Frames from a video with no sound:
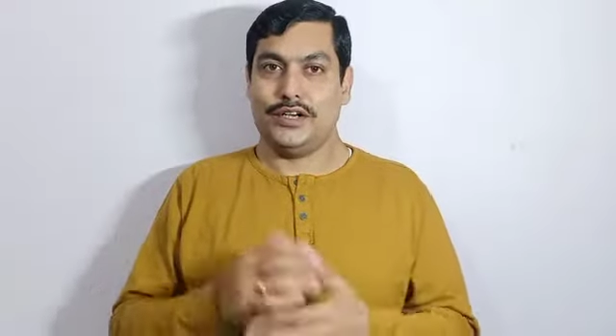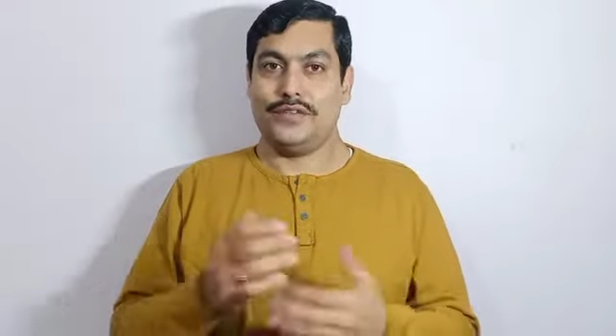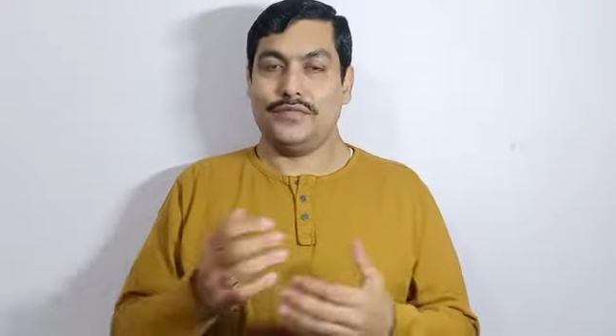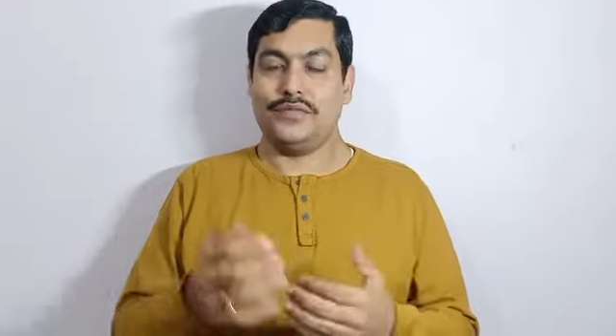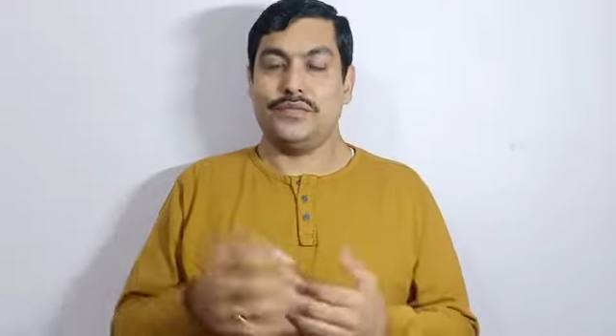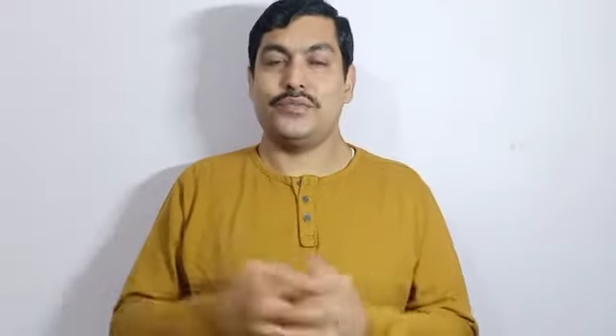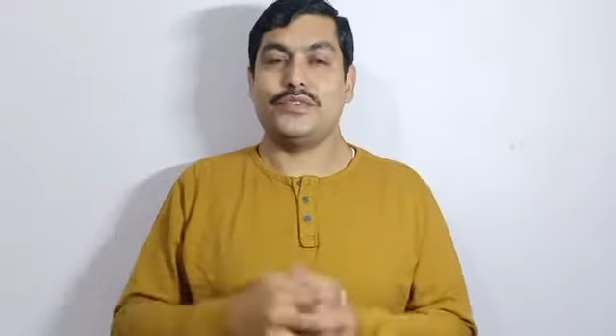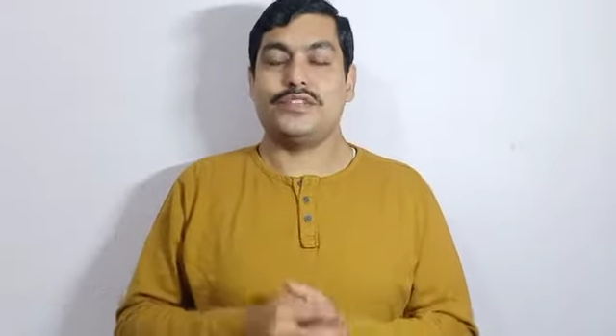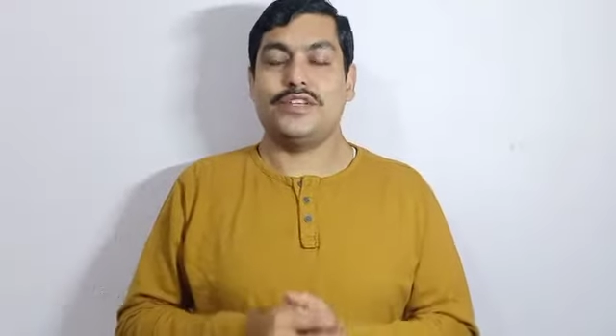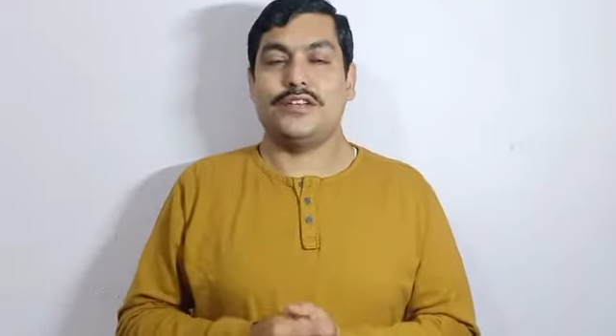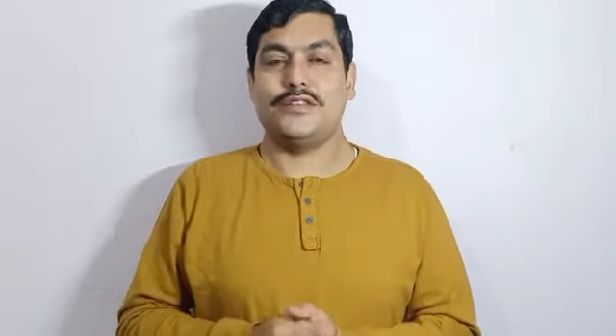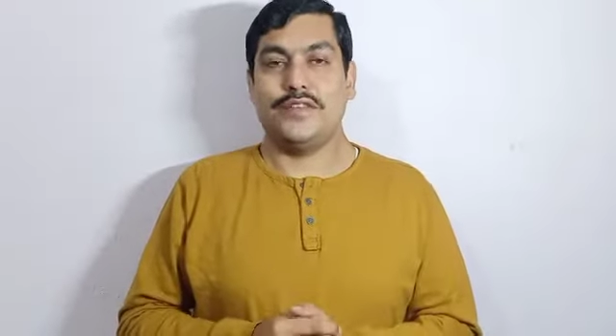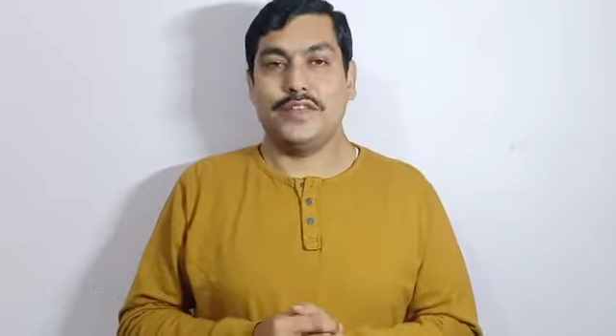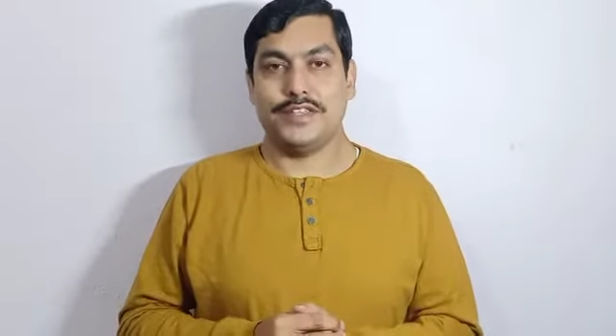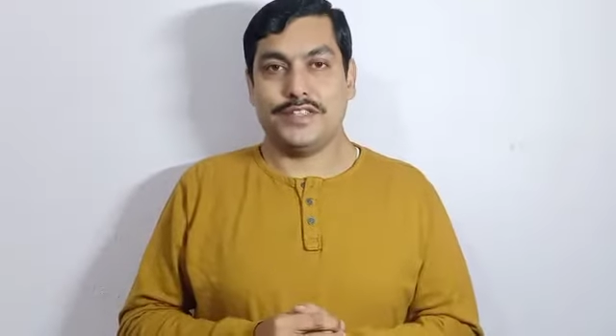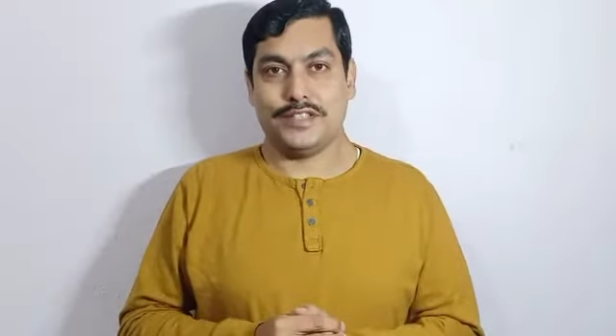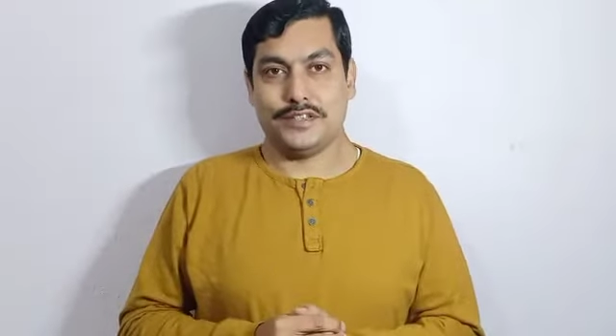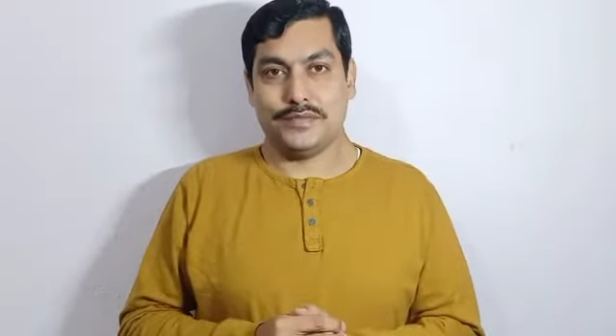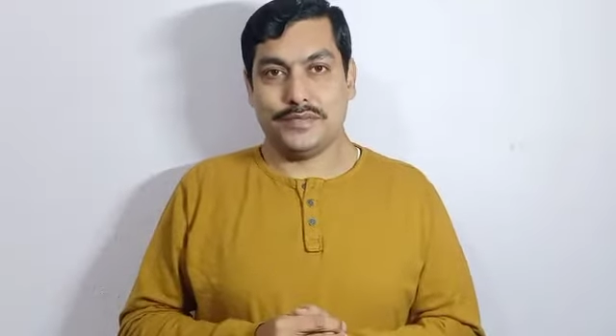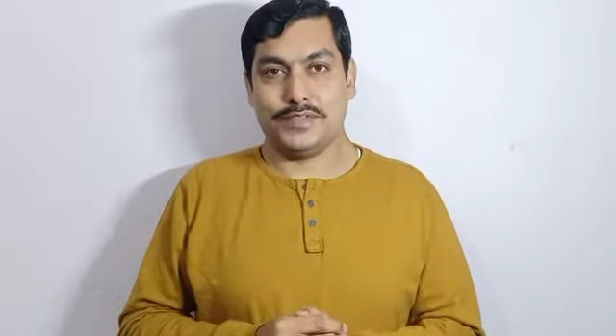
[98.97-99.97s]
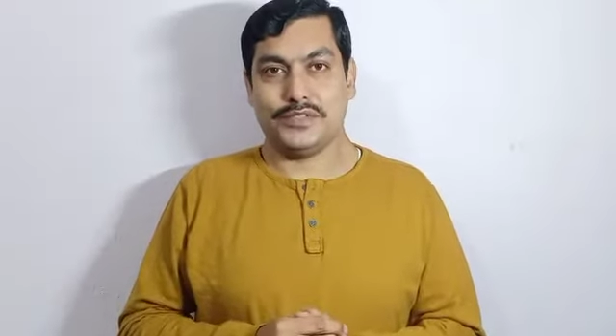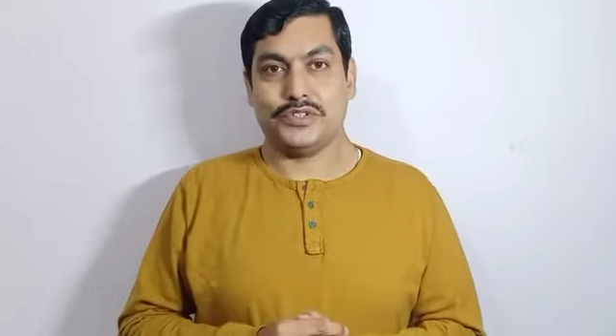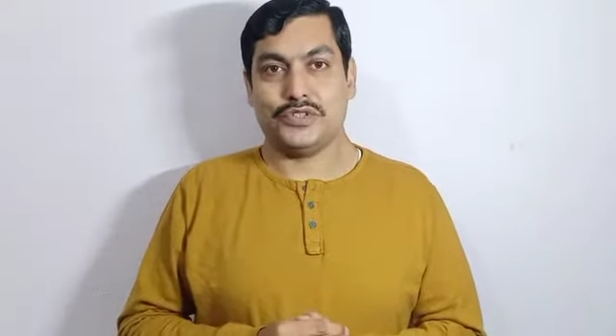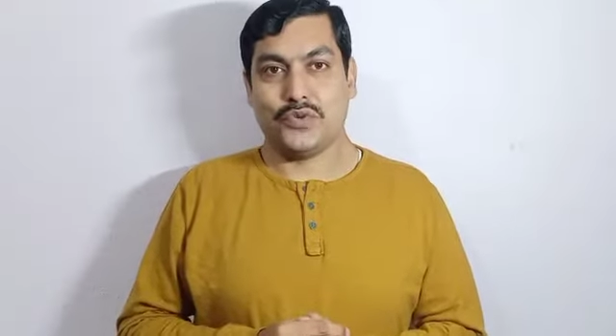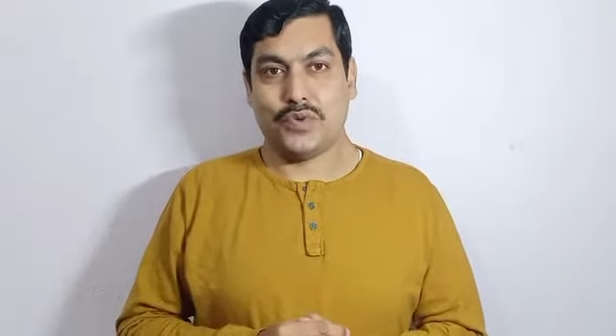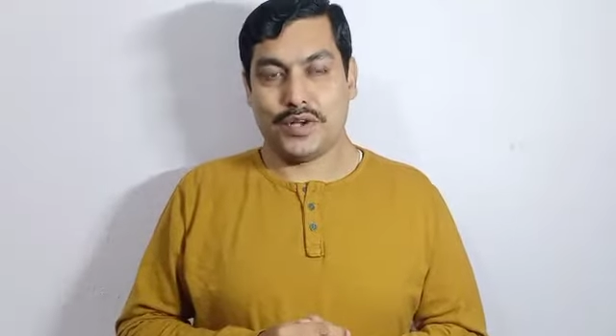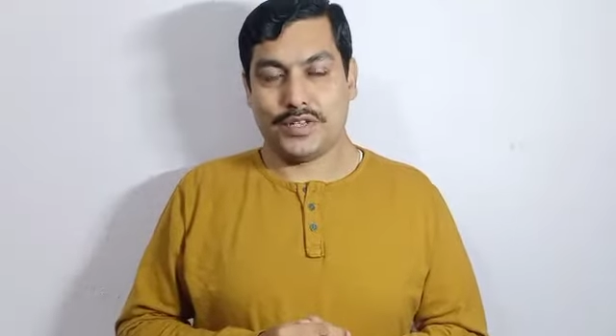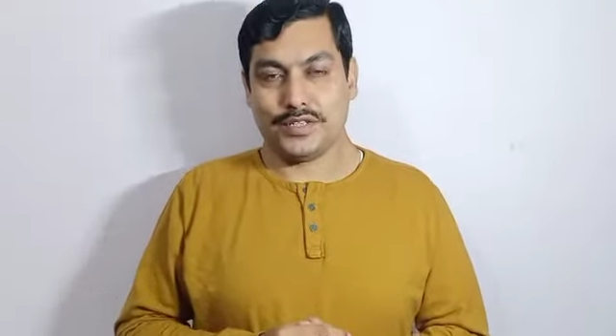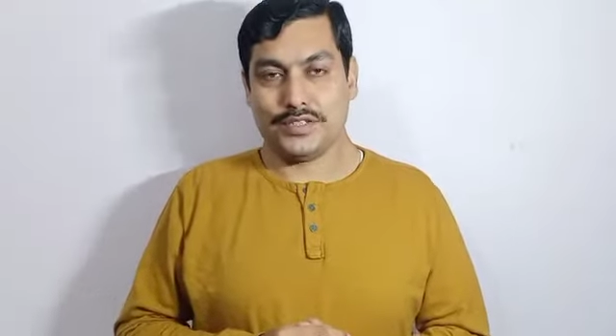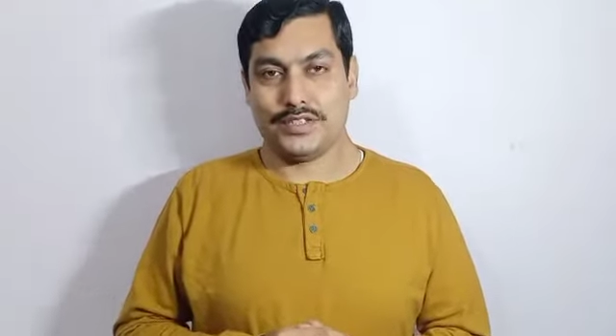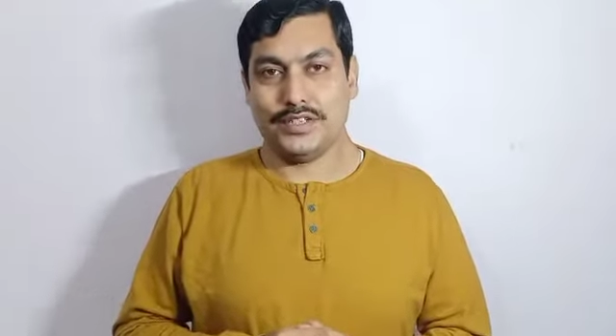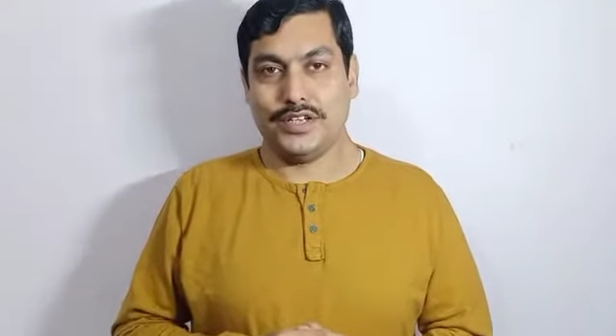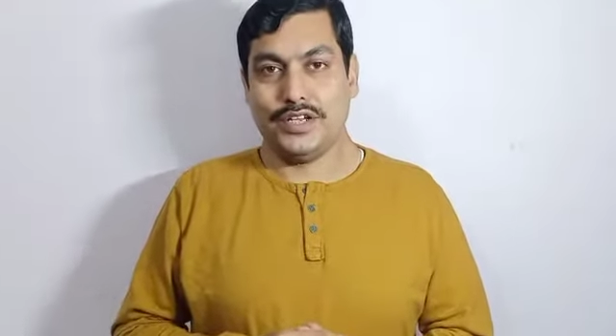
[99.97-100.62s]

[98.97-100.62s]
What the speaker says: Fruits and Vegetables Wash.